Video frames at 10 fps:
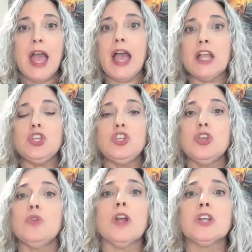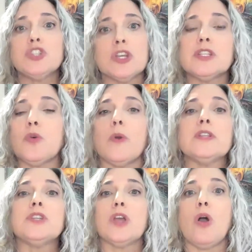and you are just going
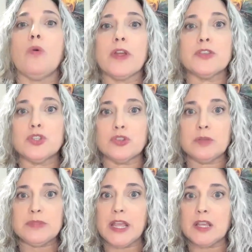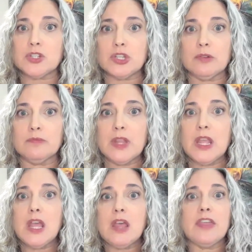to go where the stream takes you.
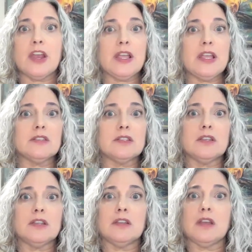There isn't